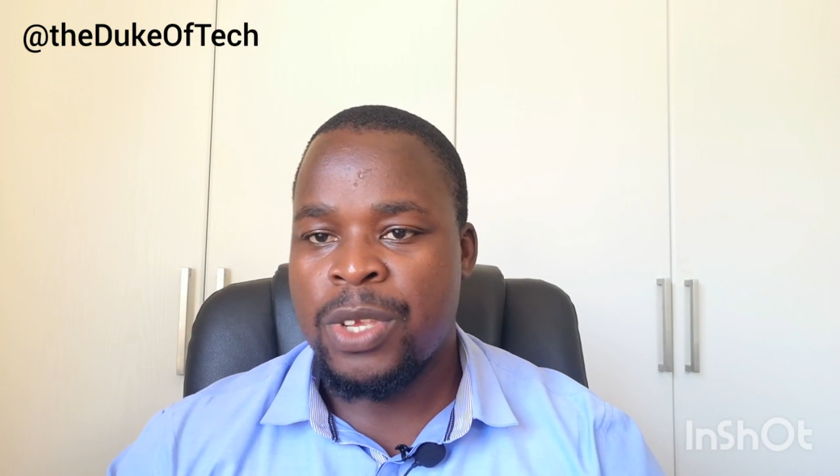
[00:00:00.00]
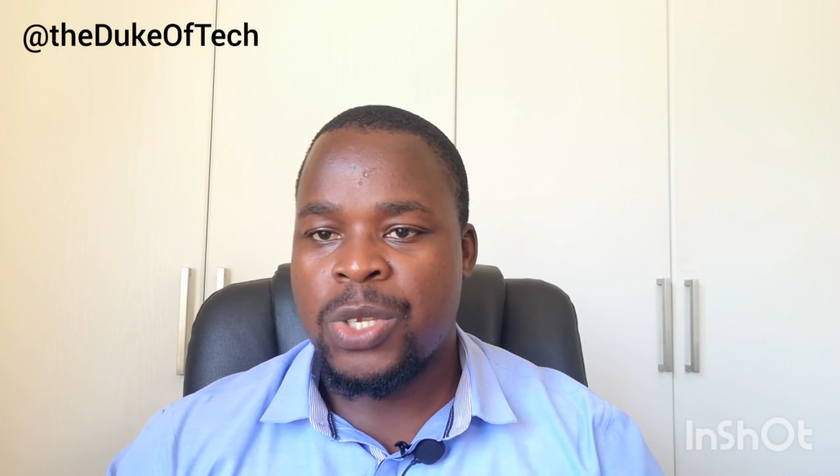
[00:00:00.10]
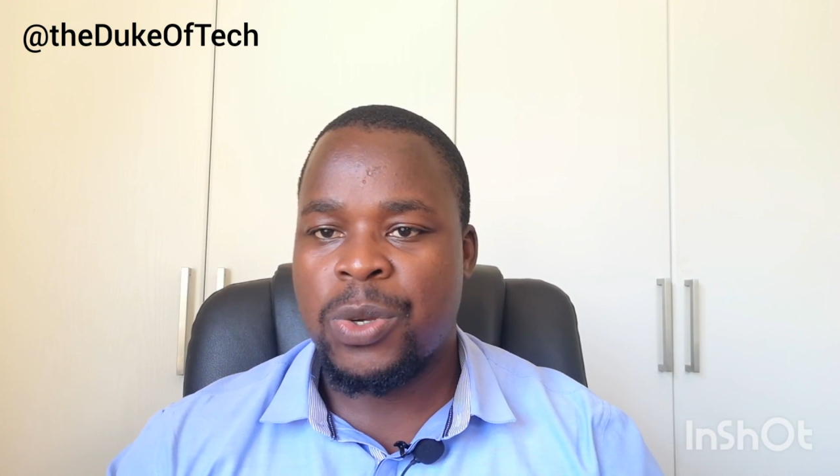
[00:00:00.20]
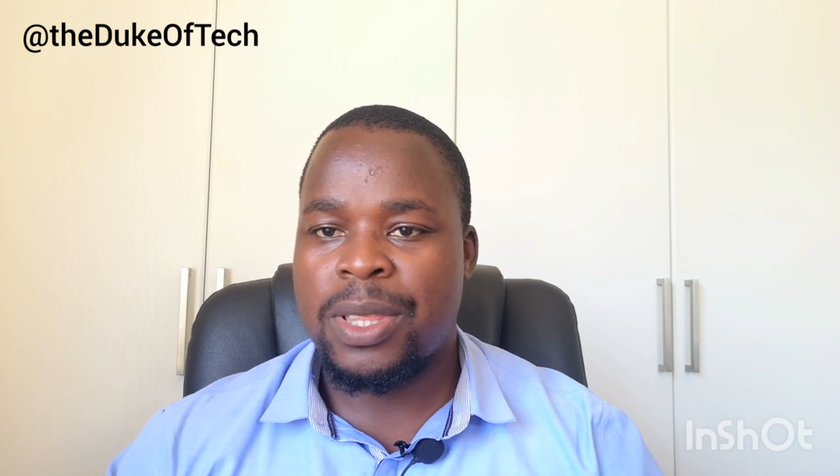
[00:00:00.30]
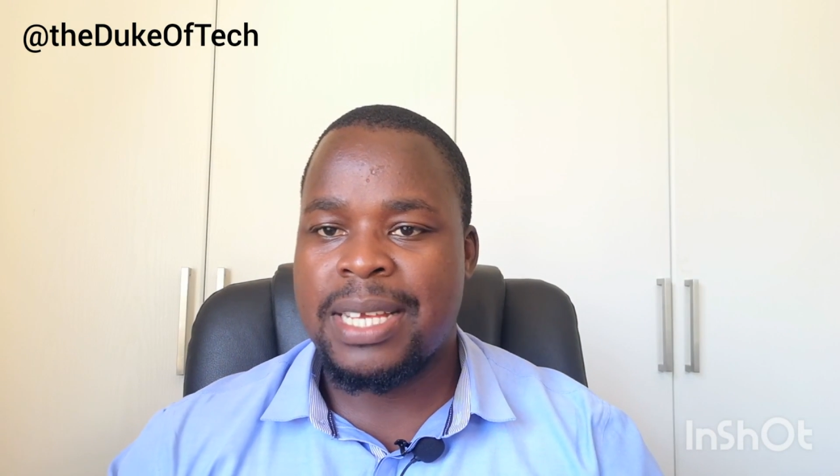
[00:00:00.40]

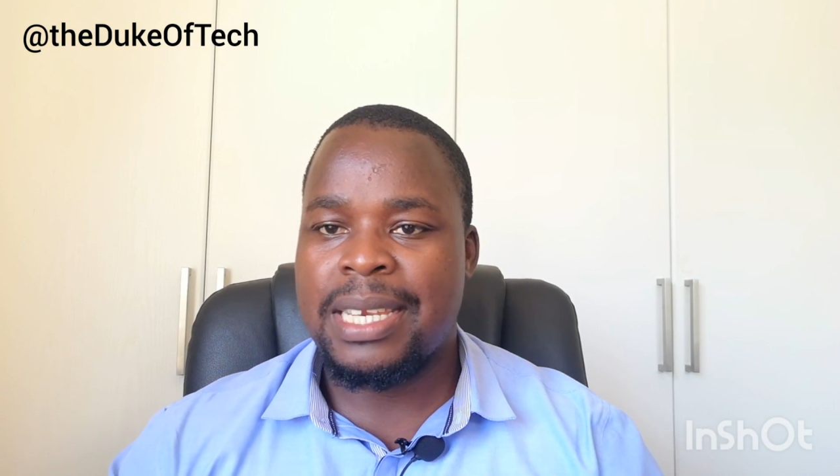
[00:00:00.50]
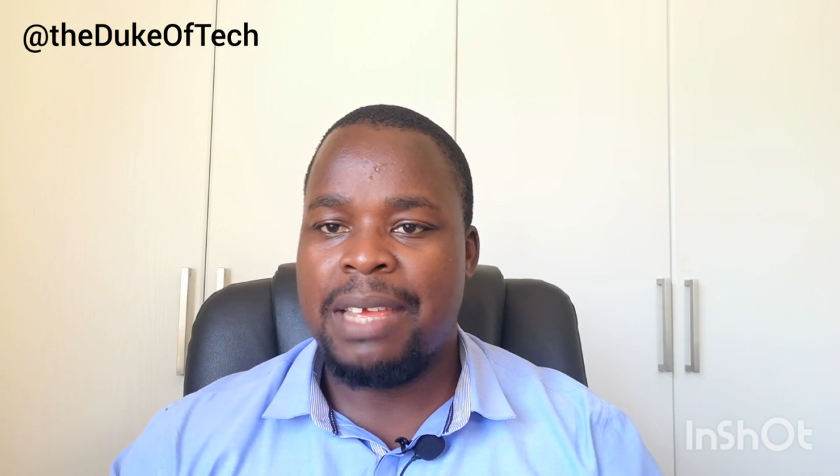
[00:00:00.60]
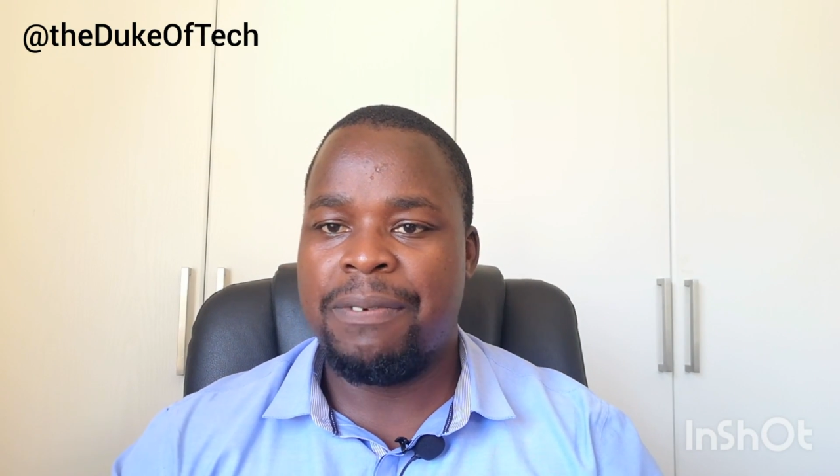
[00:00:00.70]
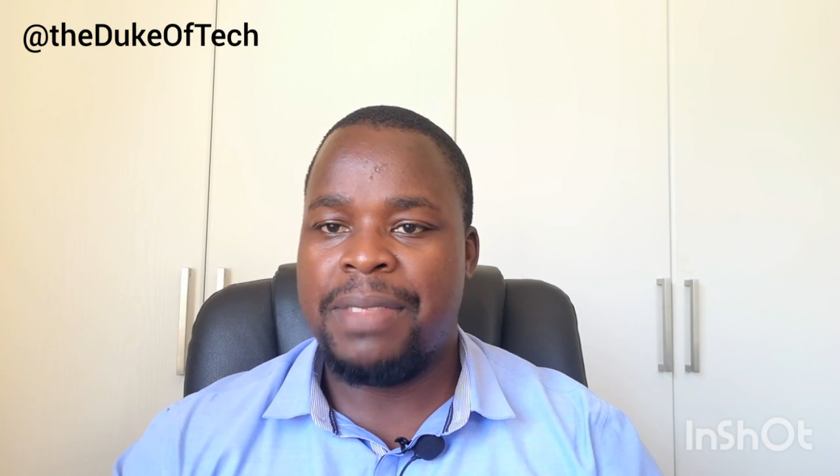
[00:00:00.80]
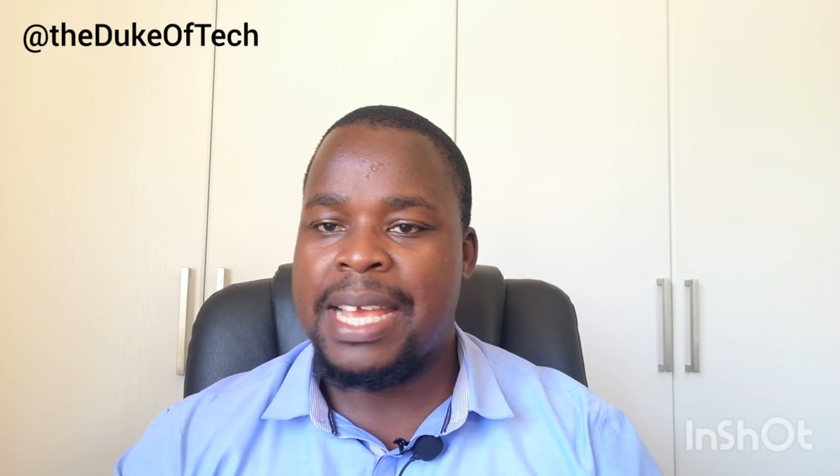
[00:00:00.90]
so that
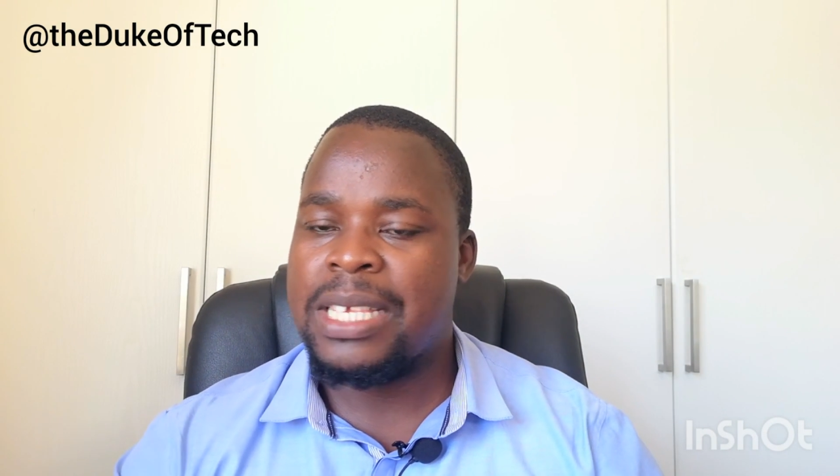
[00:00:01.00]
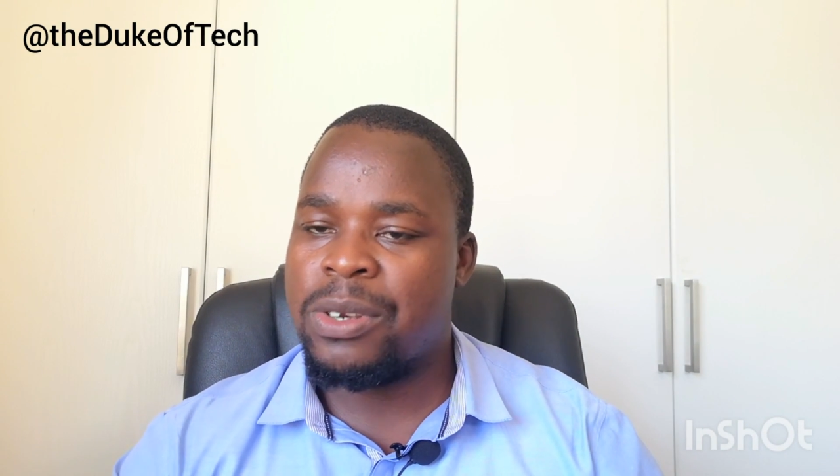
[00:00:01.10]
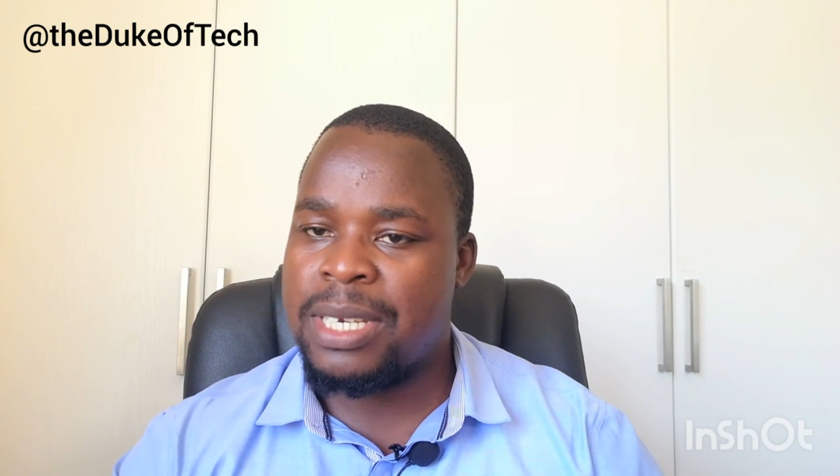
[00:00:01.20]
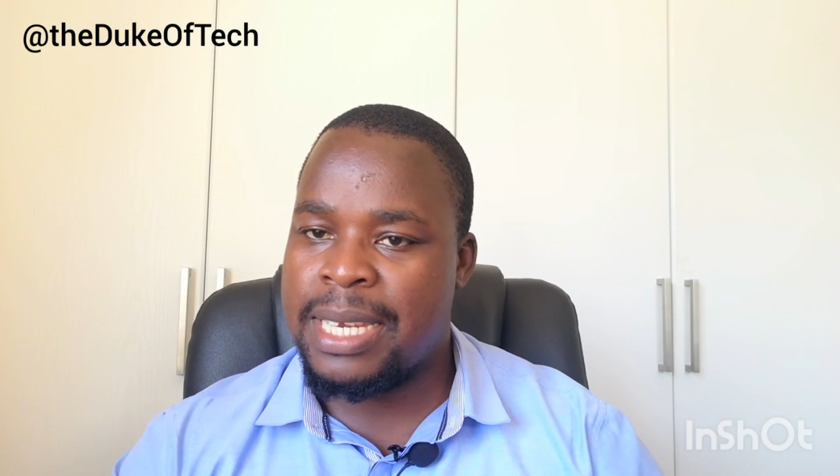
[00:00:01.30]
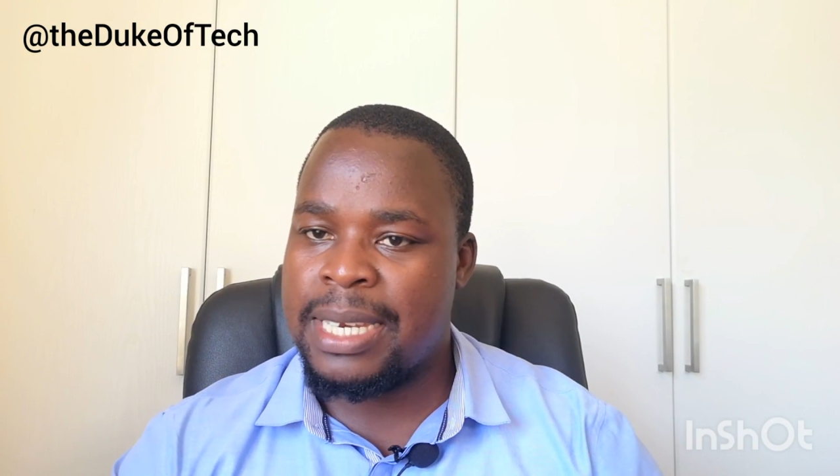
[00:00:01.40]
if there is
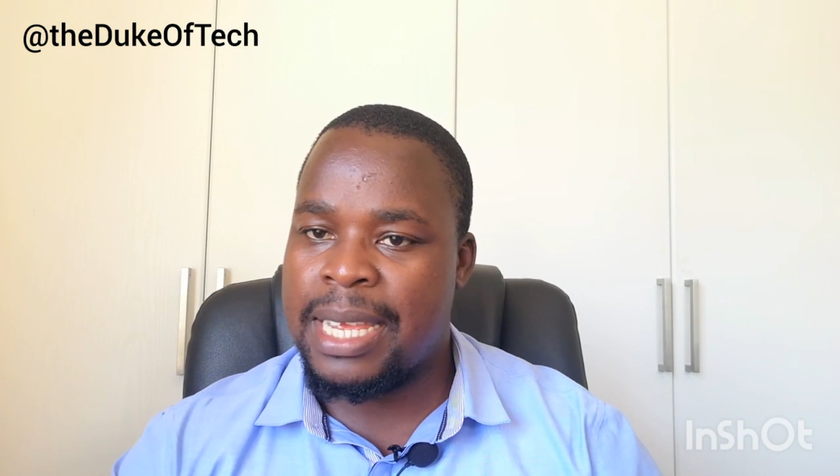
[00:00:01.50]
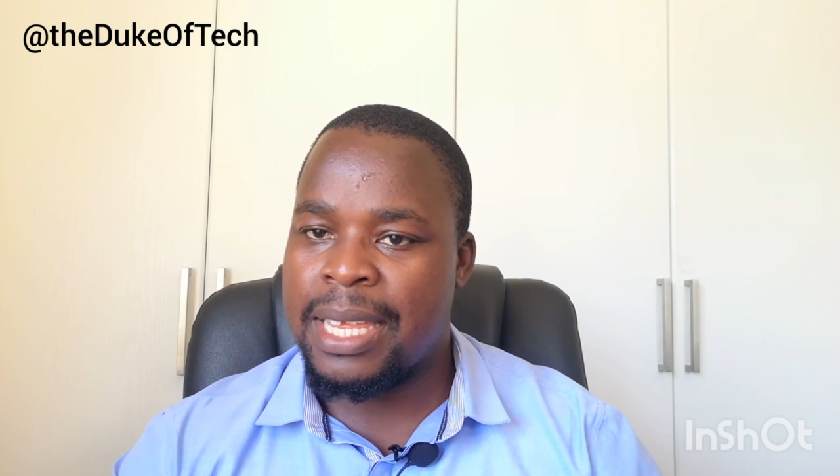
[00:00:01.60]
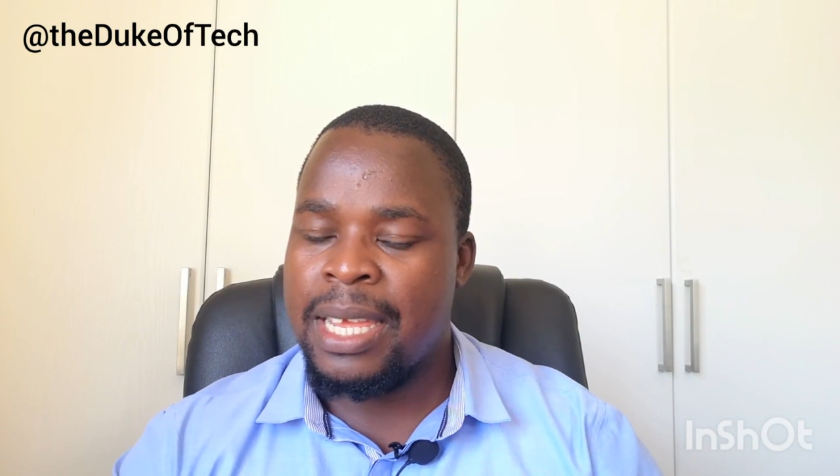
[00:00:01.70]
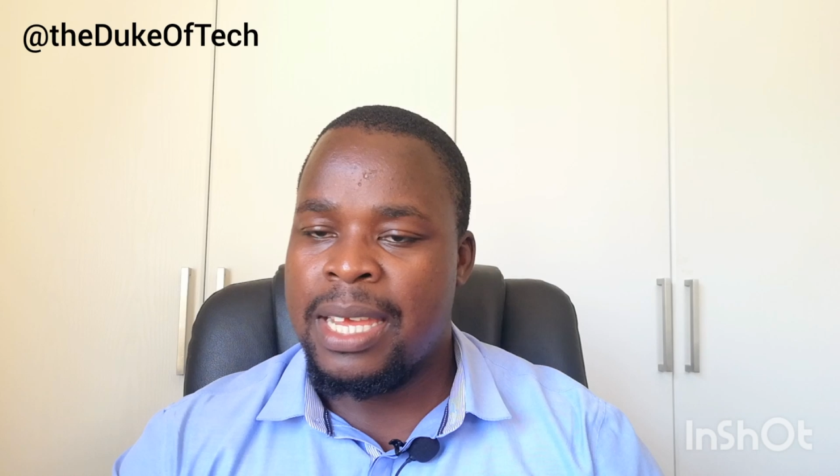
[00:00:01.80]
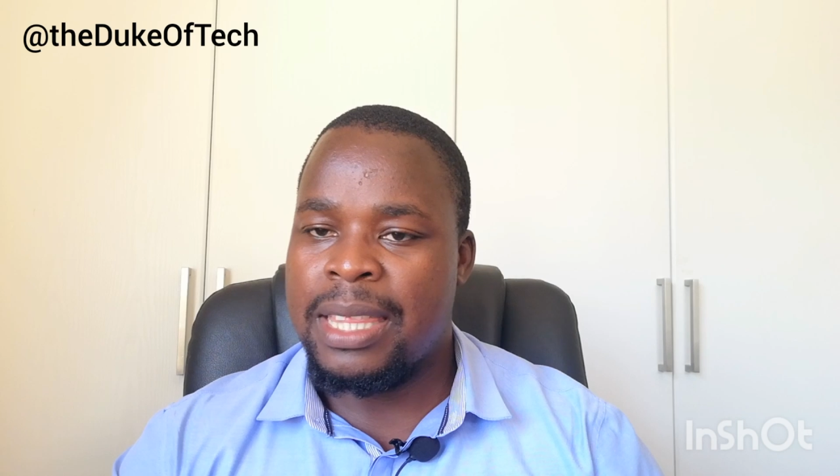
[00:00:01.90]
load shedding,